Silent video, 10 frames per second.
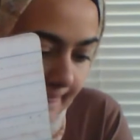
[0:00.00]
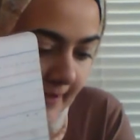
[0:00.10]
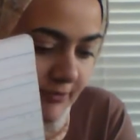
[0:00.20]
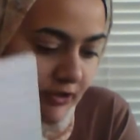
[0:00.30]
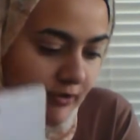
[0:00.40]

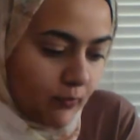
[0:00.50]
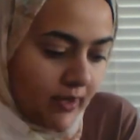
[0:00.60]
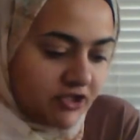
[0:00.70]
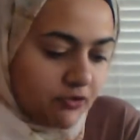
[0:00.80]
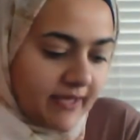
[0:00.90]
sorry, what do
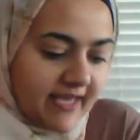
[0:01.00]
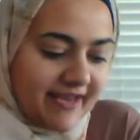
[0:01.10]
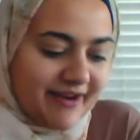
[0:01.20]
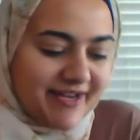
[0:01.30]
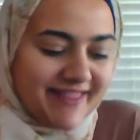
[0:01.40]
we hear
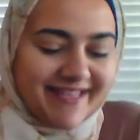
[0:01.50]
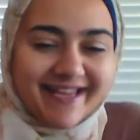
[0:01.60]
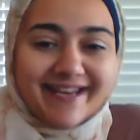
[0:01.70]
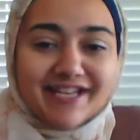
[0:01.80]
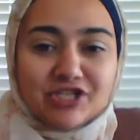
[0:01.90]
in the
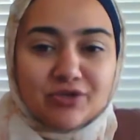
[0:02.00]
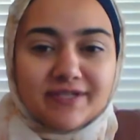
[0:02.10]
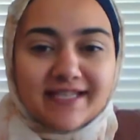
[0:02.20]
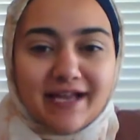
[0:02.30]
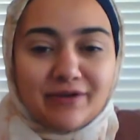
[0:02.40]
initial
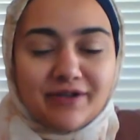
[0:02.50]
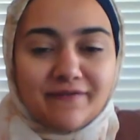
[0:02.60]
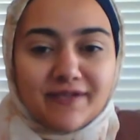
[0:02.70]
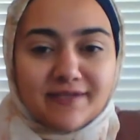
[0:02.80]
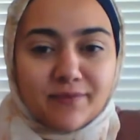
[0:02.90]
sound of
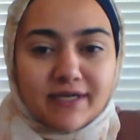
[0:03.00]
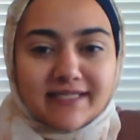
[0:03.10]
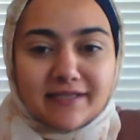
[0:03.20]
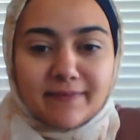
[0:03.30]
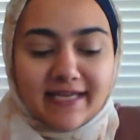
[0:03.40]
these words, in the
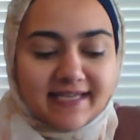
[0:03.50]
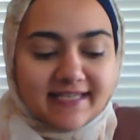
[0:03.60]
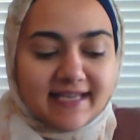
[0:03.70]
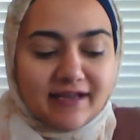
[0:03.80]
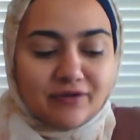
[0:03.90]
beginning
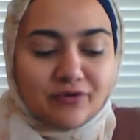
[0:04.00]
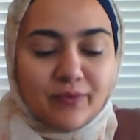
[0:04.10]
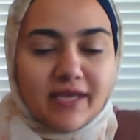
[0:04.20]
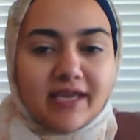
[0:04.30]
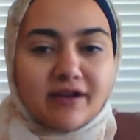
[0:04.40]
sound? We
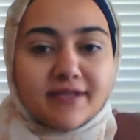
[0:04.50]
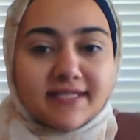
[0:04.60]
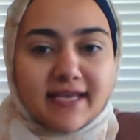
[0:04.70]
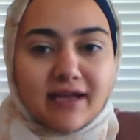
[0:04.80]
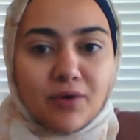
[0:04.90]
hear the
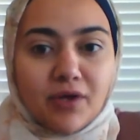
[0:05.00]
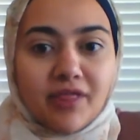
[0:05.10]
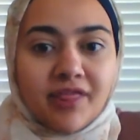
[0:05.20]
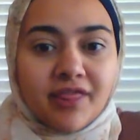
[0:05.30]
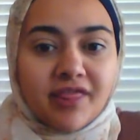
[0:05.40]
sound
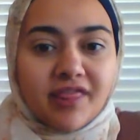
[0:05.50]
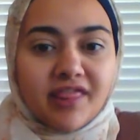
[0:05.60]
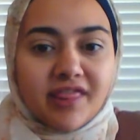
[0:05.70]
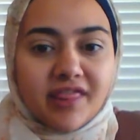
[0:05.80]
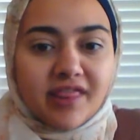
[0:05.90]

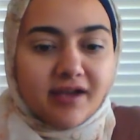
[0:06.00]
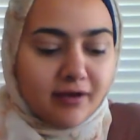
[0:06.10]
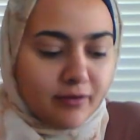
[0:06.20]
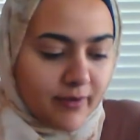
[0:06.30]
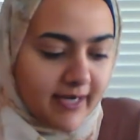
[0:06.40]
z,
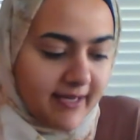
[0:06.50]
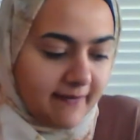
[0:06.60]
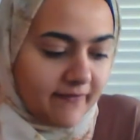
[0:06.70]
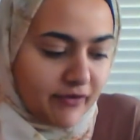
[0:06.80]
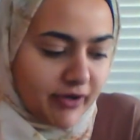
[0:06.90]
right?
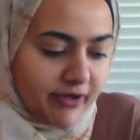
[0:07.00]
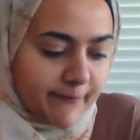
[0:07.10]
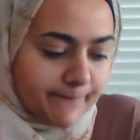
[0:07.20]
Very good.